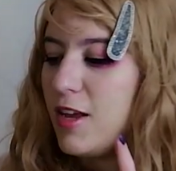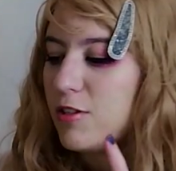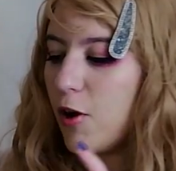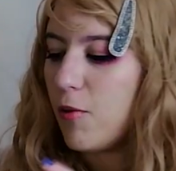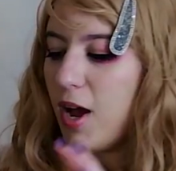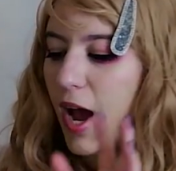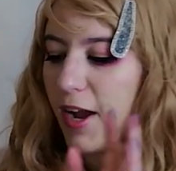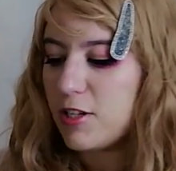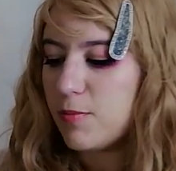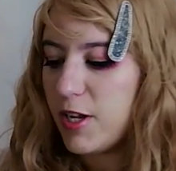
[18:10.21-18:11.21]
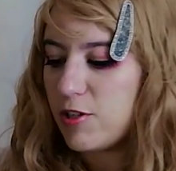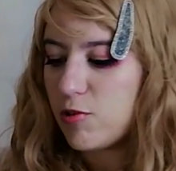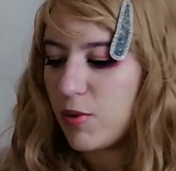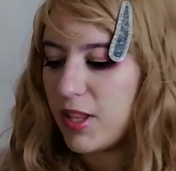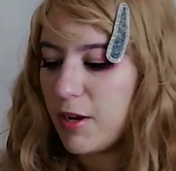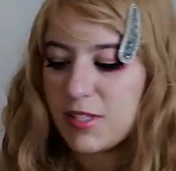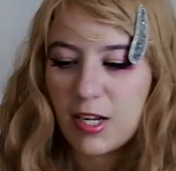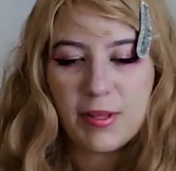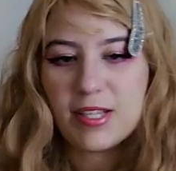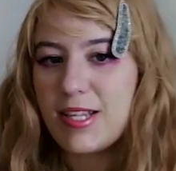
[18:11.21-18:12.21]
So I just made sure that it was
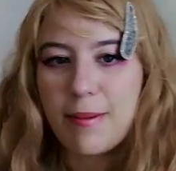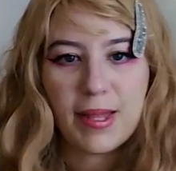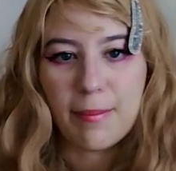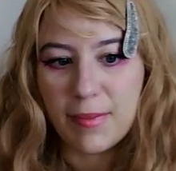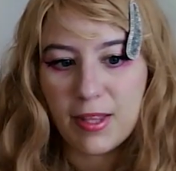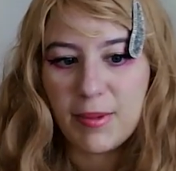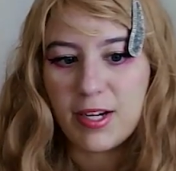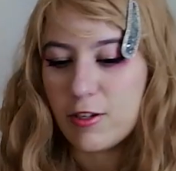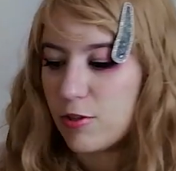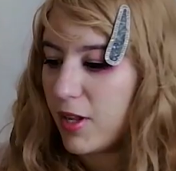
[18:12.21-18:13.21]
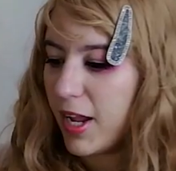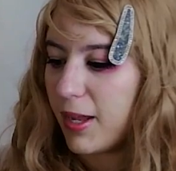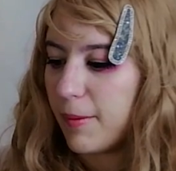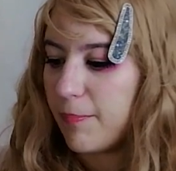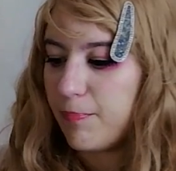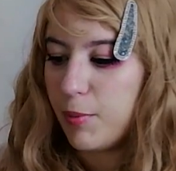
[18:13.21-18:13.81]
going to be the same like millimeter so that I could